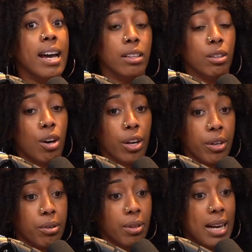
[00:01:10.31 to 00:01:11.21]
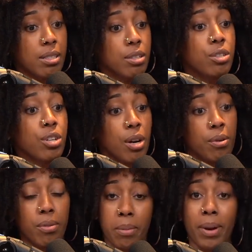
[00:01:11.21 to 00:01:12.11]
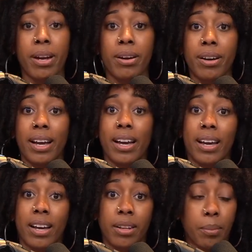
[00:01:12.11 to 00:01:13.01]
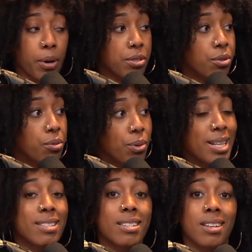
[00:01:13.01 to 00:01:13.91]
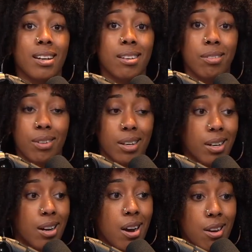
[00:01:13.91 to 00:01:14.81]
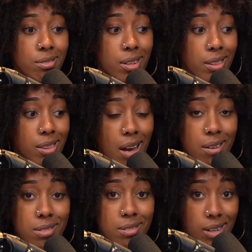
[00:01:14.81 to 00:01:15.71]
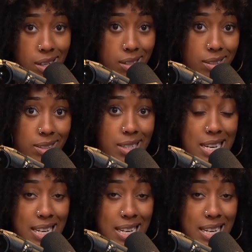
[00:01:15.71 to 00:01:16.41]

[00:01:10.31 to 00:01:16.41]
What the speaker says: And the longer you last on the show, the better. And the person who wins is you get $100,000.